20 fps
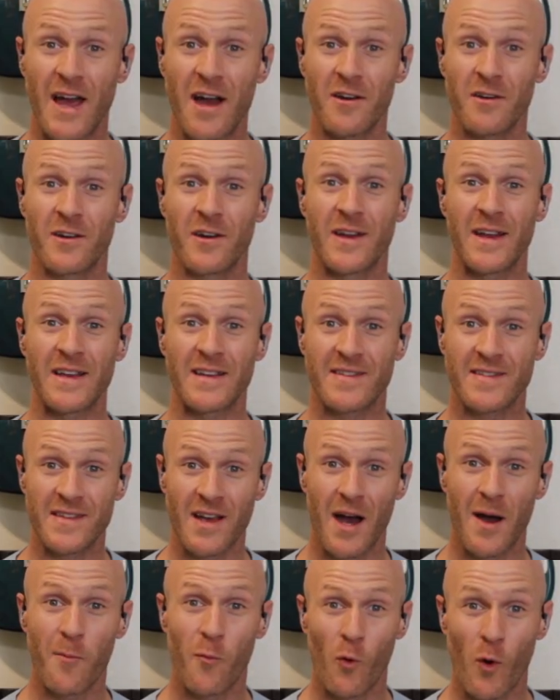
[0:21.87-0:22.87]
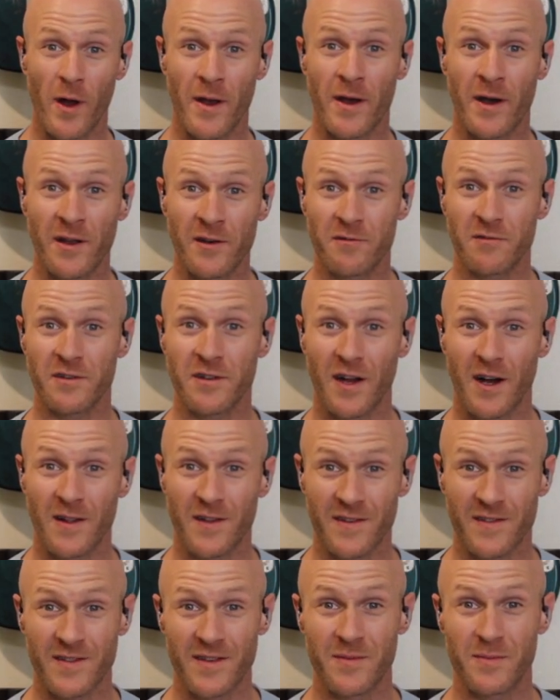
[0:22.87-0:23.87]
how good a sub
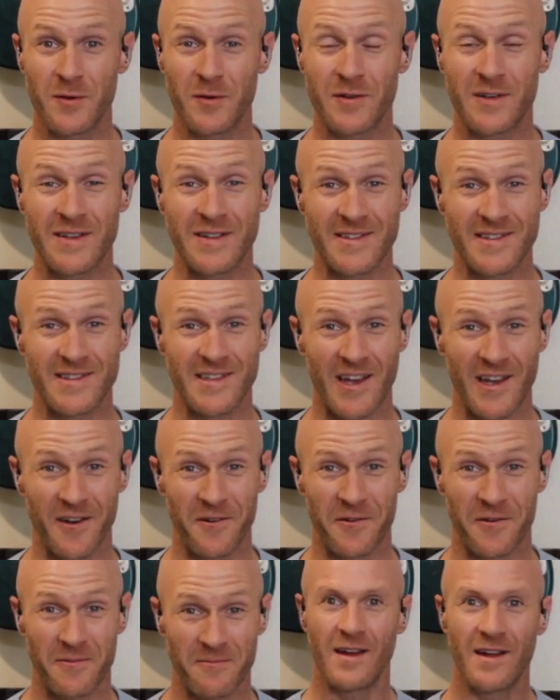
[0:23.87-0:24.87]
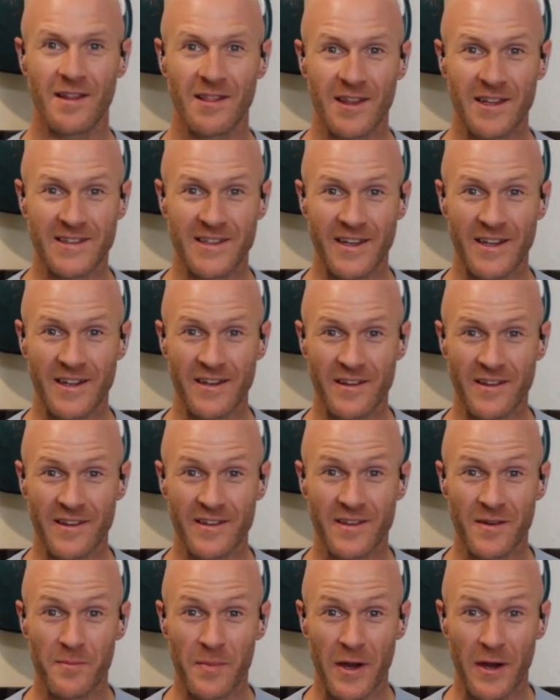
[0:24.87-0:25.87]
$100 cymbal can sound. Let's get into
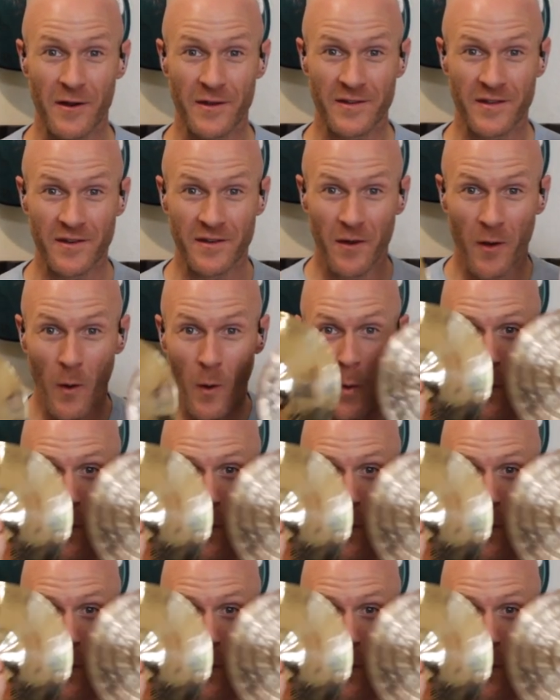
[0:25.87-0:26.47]
this comparison.